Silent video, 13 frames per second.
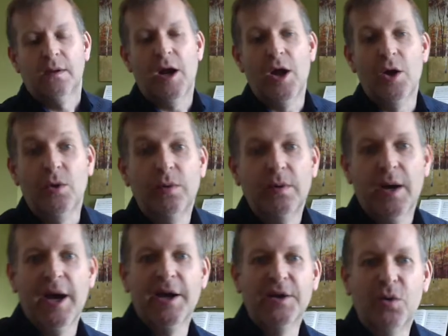Hello
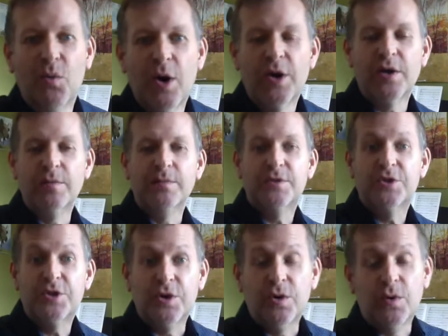and welcome
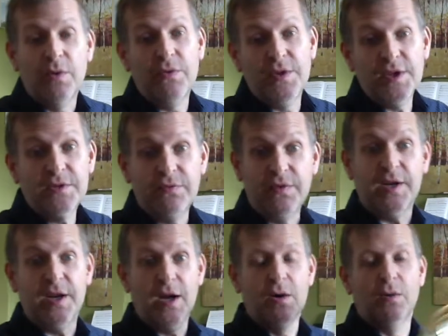to this
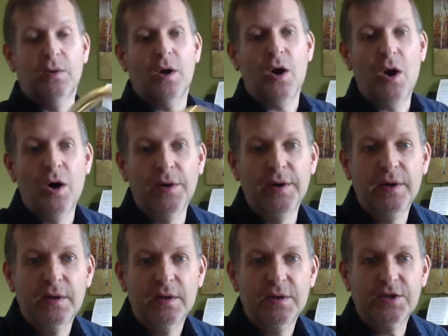video on
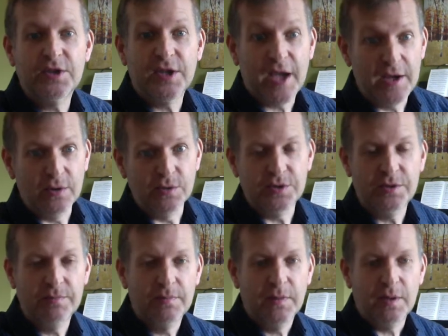scales,
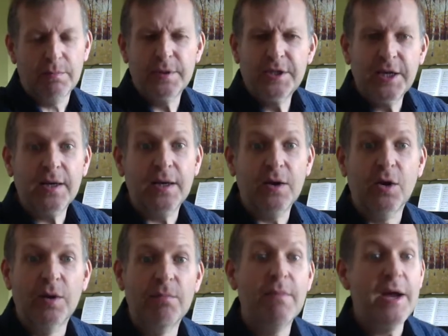particularly
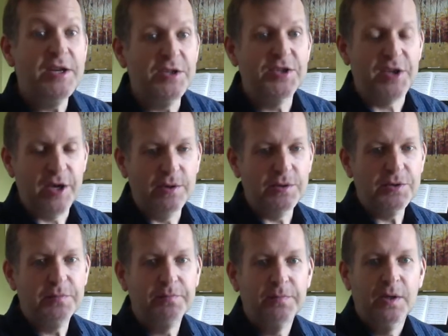on major
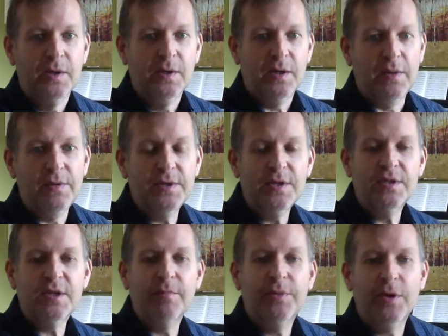scales. And this is
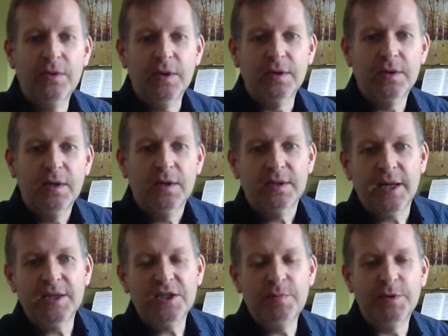something that
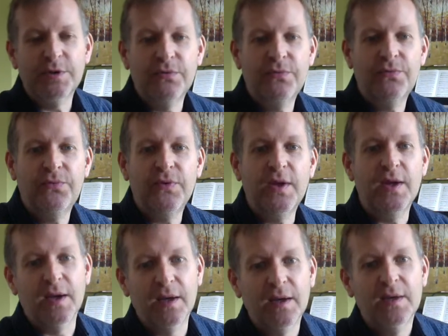tends to put the
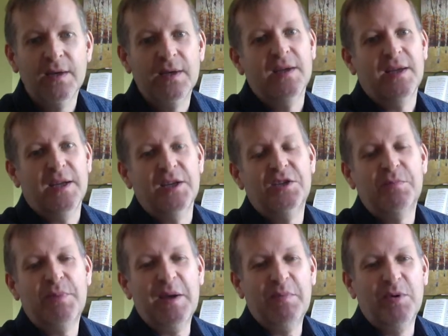fear into
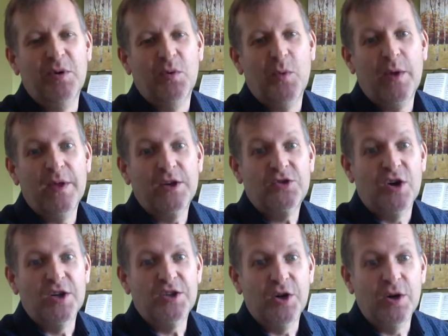people when they're
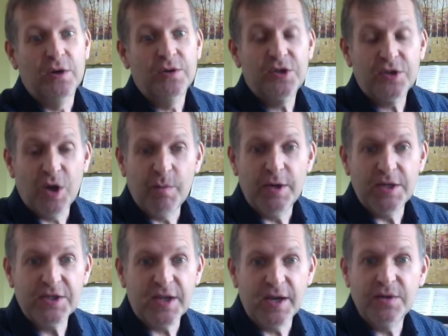trying to learn so many
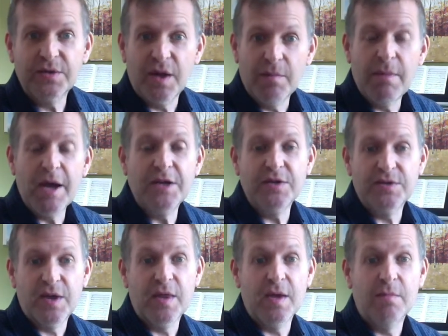scales, their
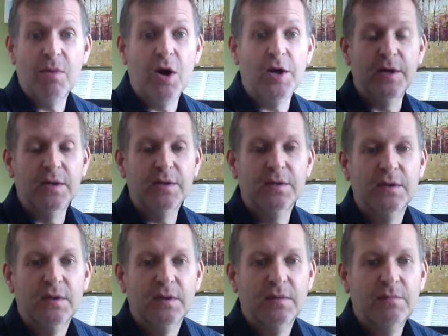majors and their minors.
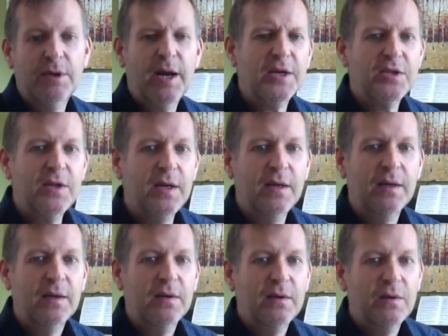But actually
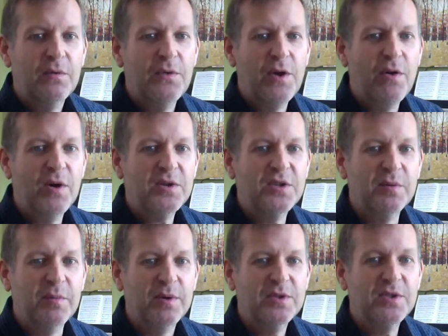there are
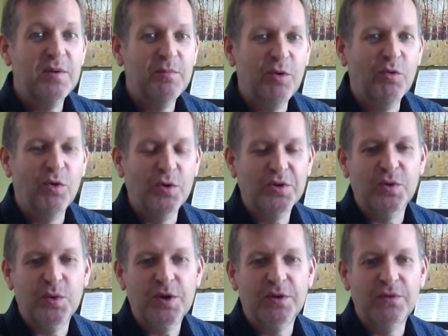some simple rules
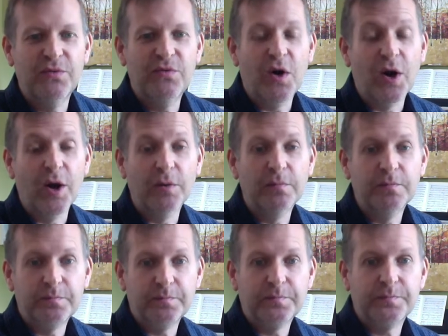that we can follow.
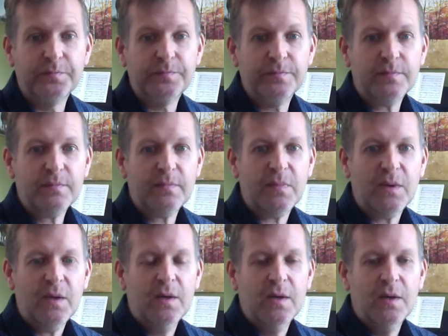
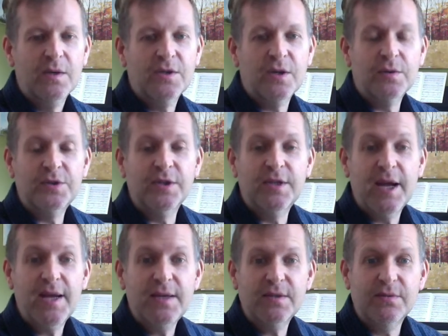So
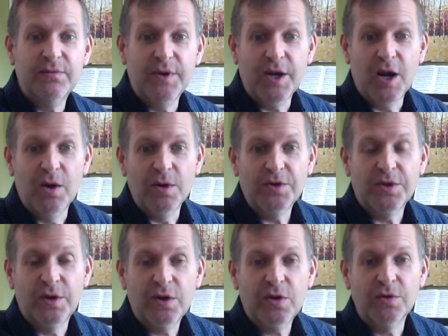today's video is
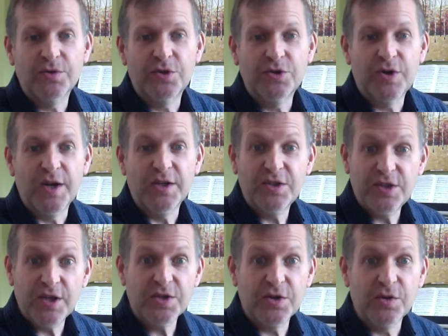going to concentrate
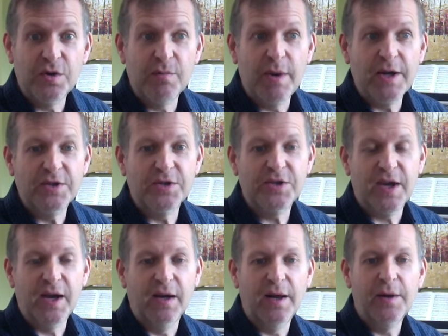just on the major
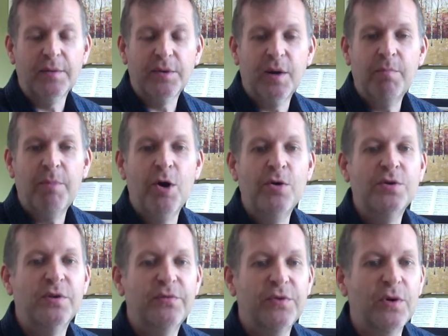scale, and I'm going to
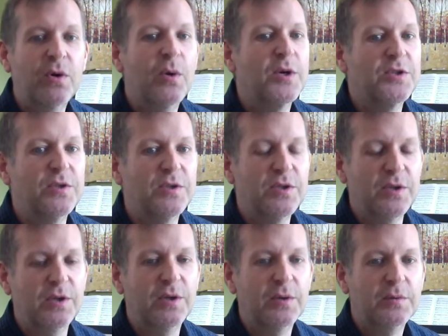pose a few questions
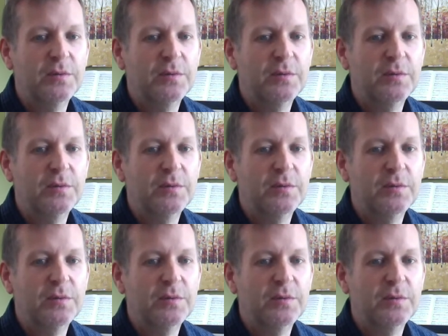to you.